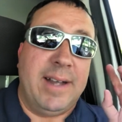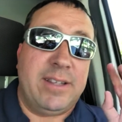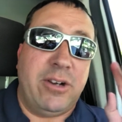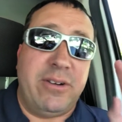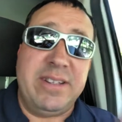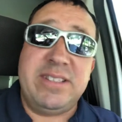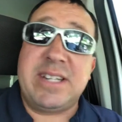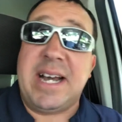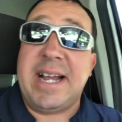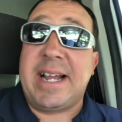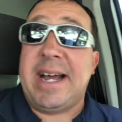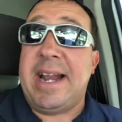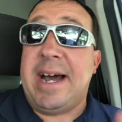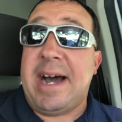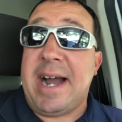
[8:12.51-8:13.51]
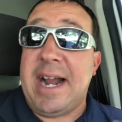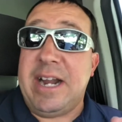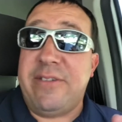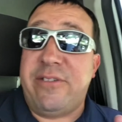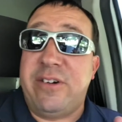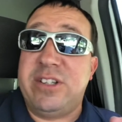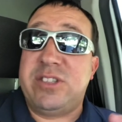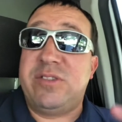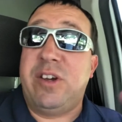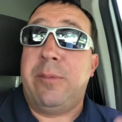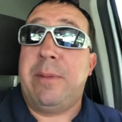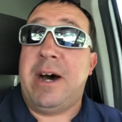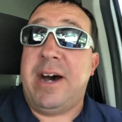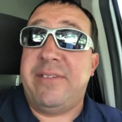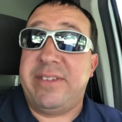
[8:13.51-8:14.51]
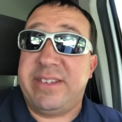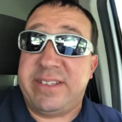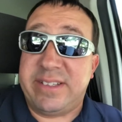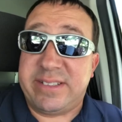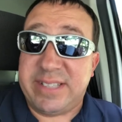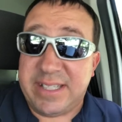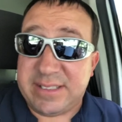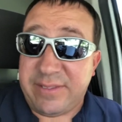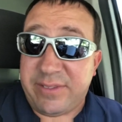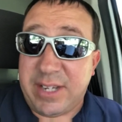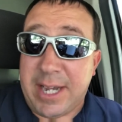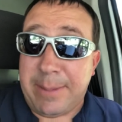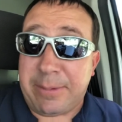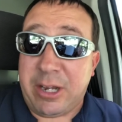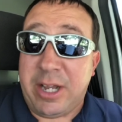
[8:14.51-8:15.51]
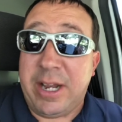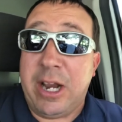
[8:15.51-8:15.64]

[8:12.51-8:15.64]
Tony Scott got hired for this film off of the success of Top Gun,